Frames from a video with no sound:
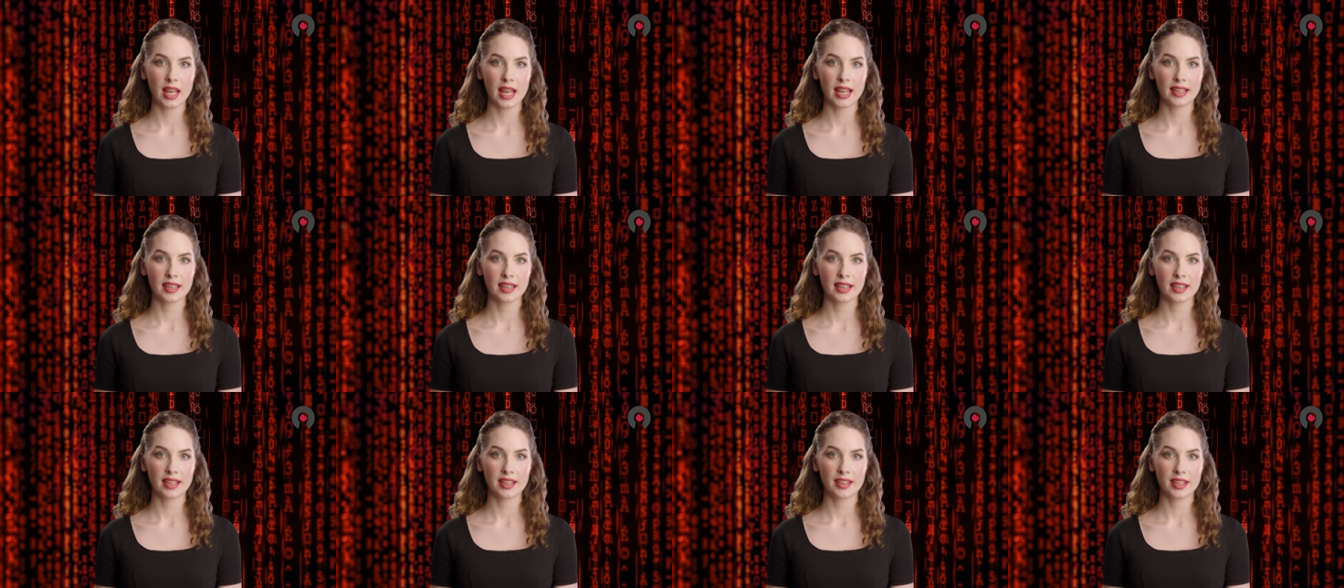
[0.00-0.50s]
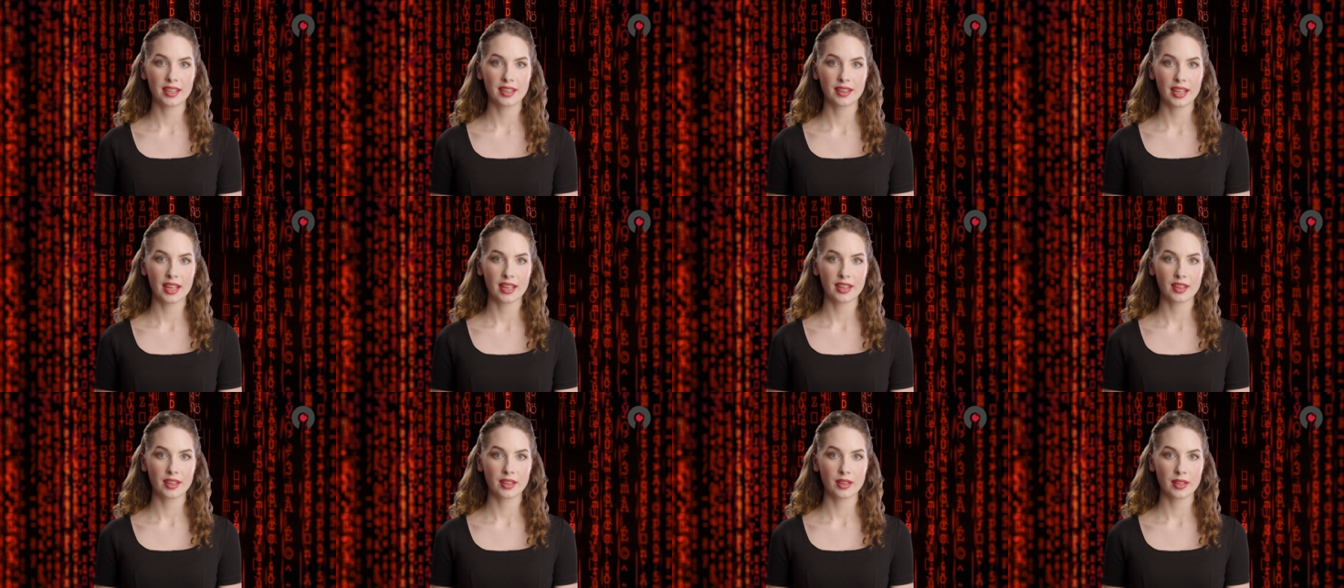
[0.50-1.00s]
and it is
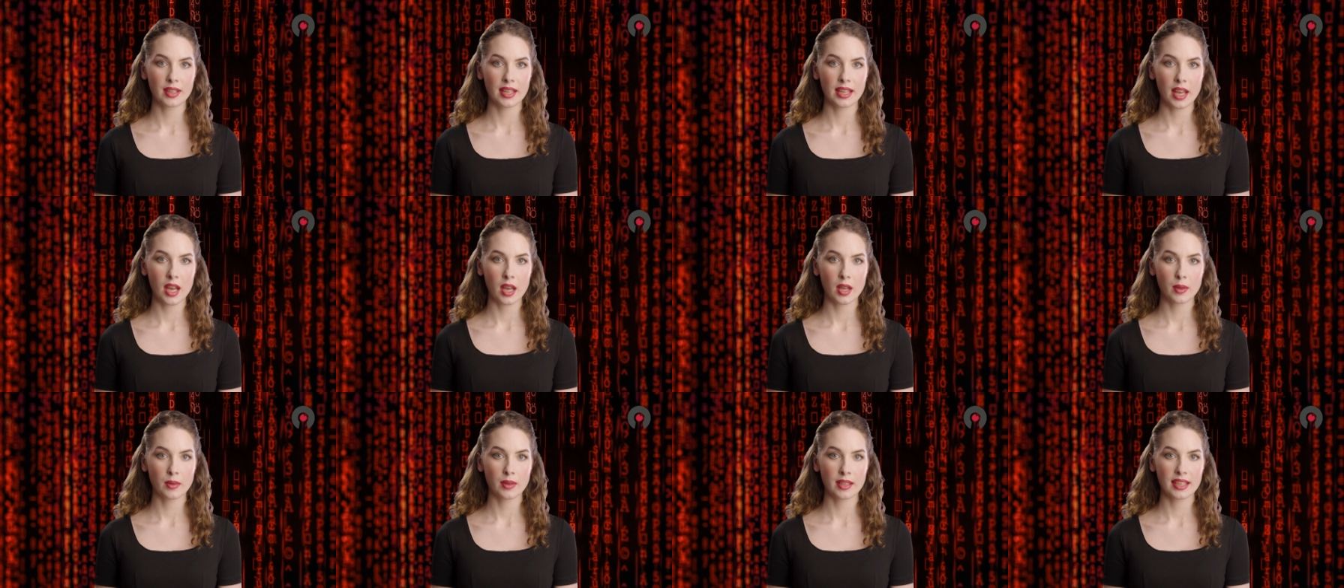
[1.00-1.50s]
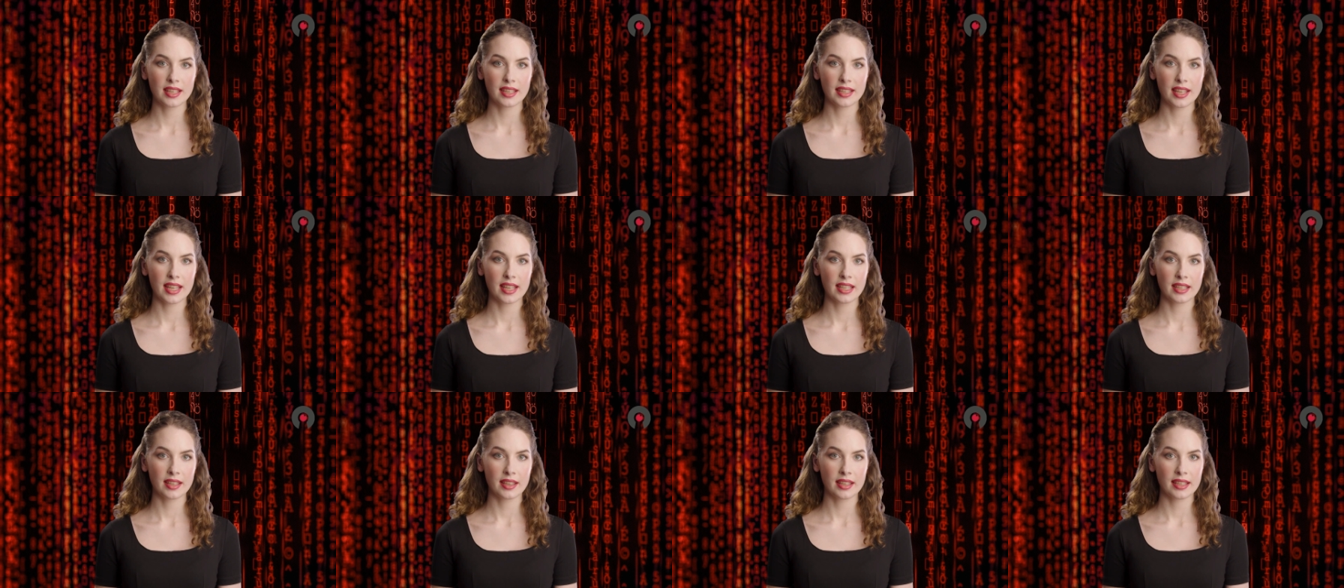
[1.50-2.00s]
essential that
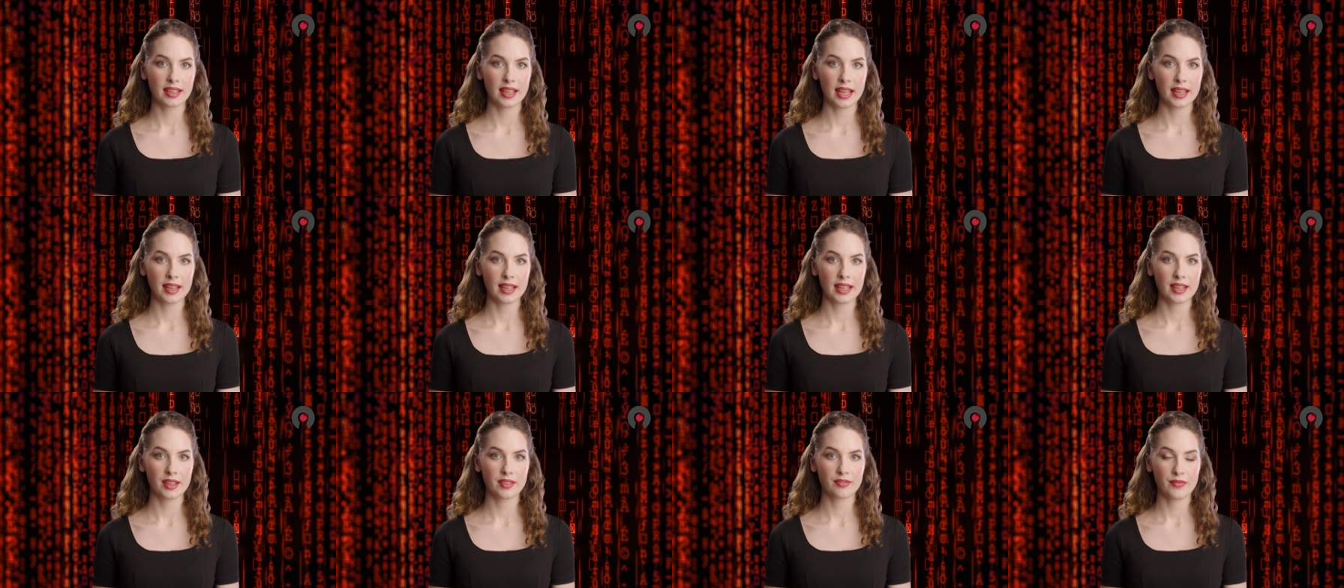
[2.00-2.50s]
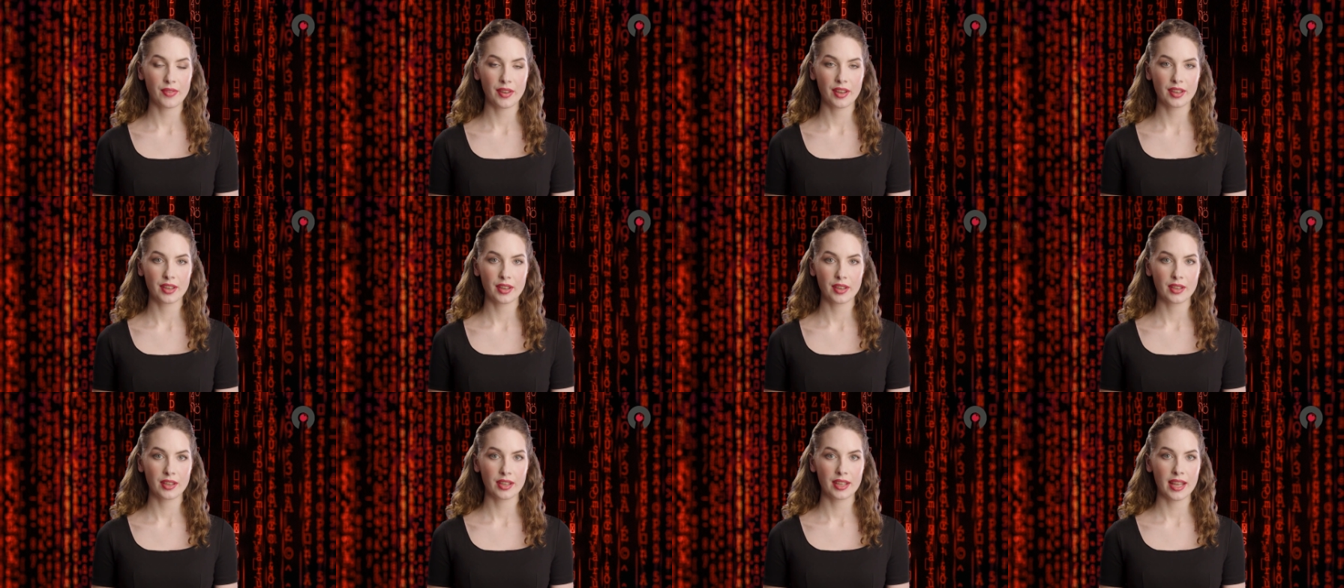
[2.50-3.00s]
organizations and
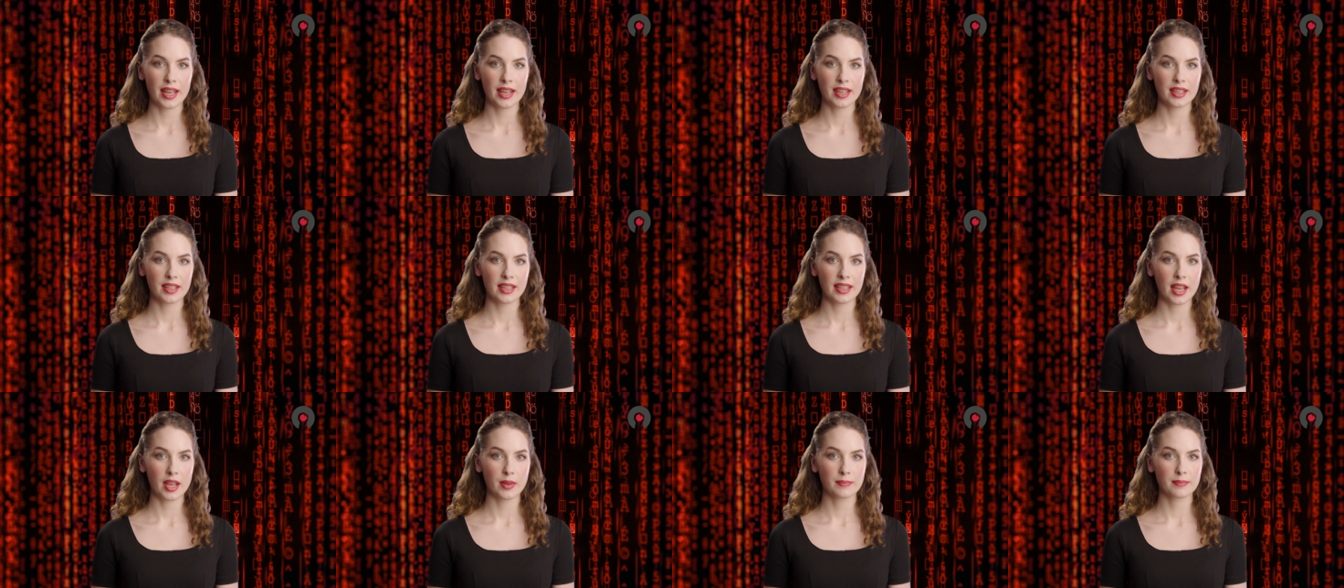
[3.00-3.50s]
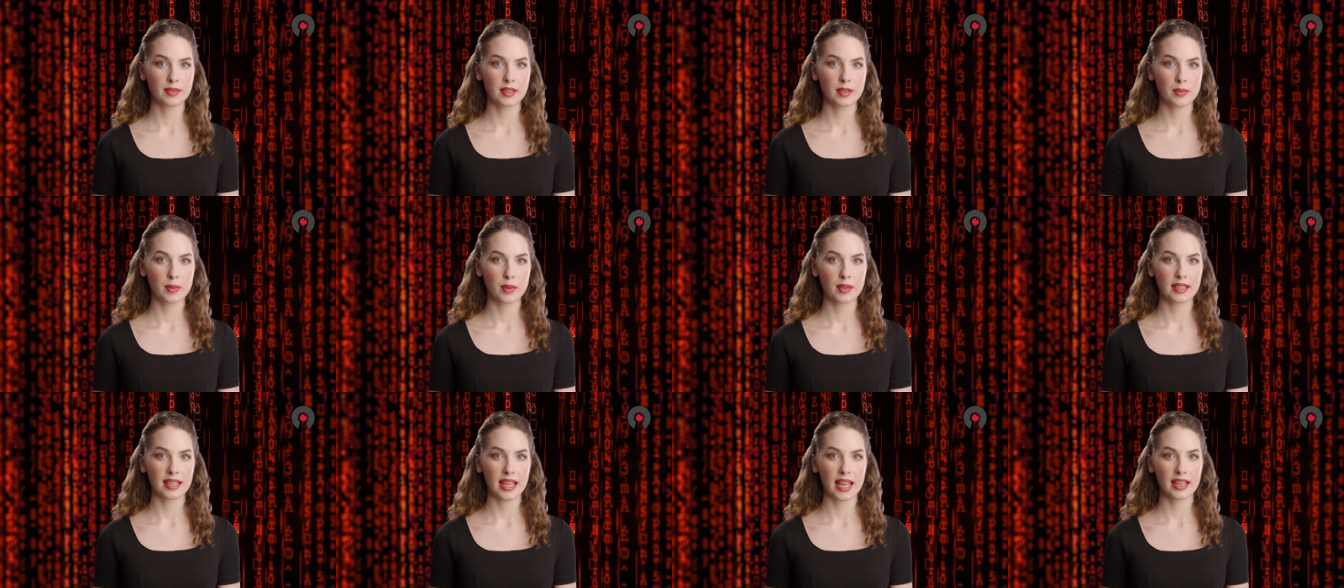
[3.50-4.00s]
individuals take steps
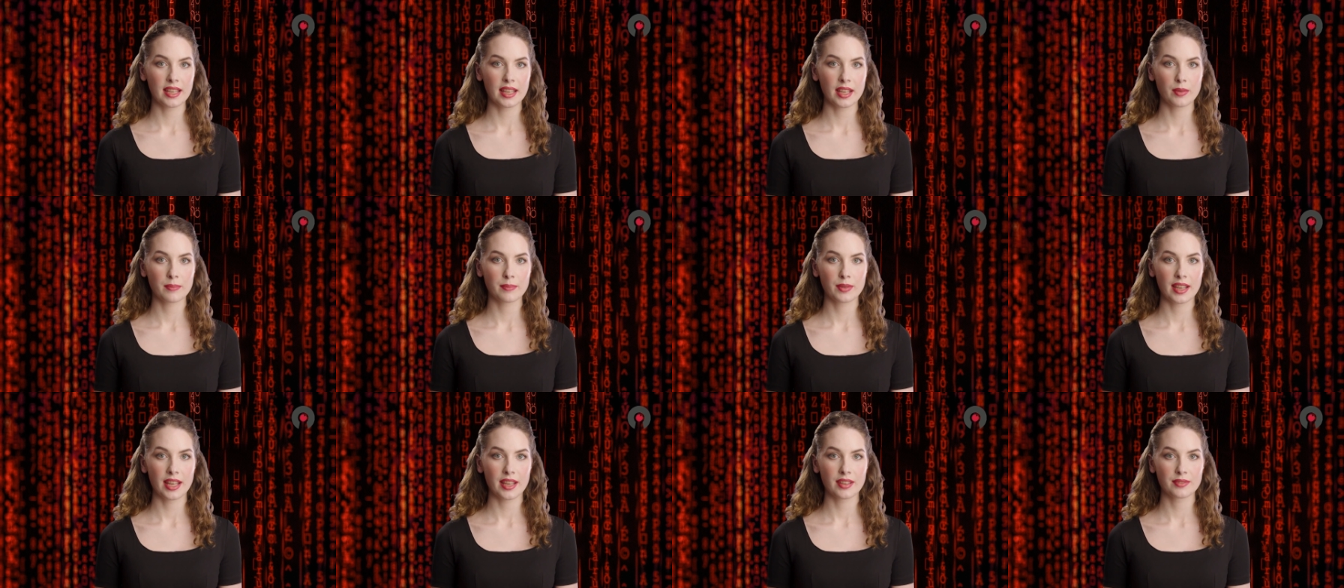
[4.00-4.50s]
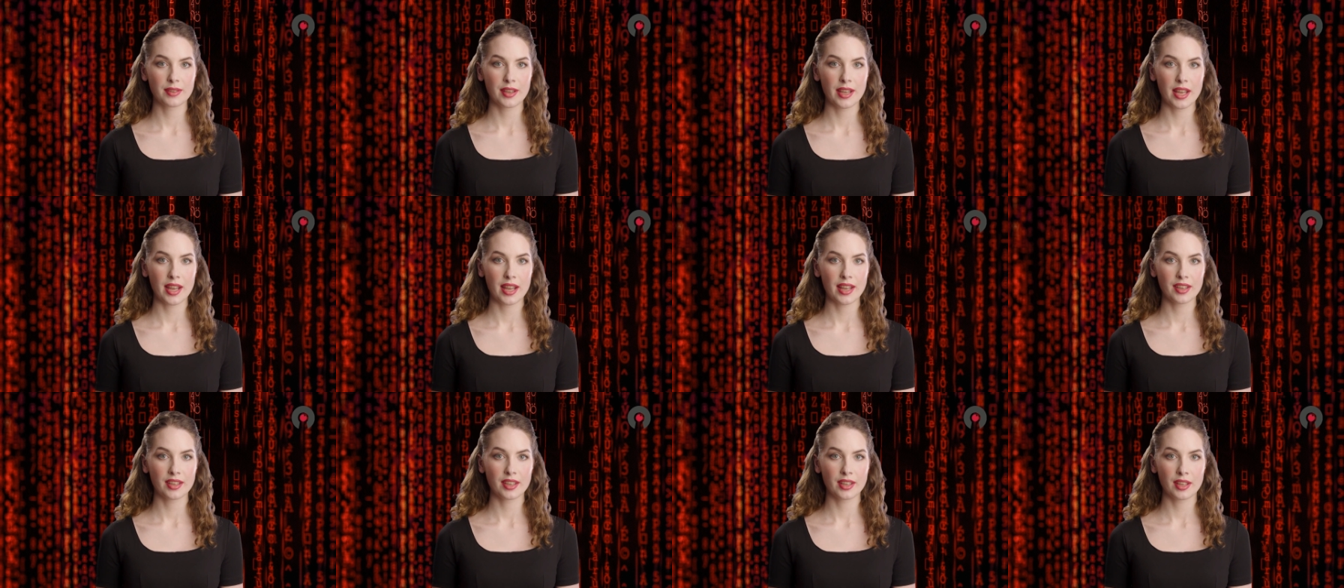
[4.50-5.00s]
to protect themselves
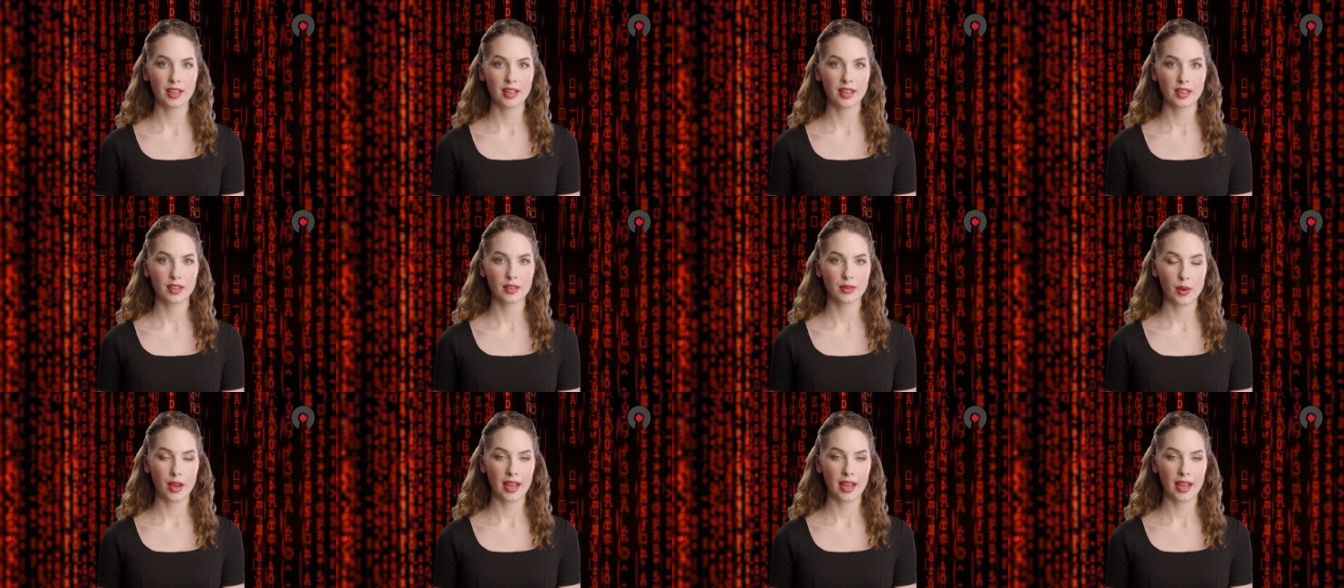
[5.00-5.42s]
against these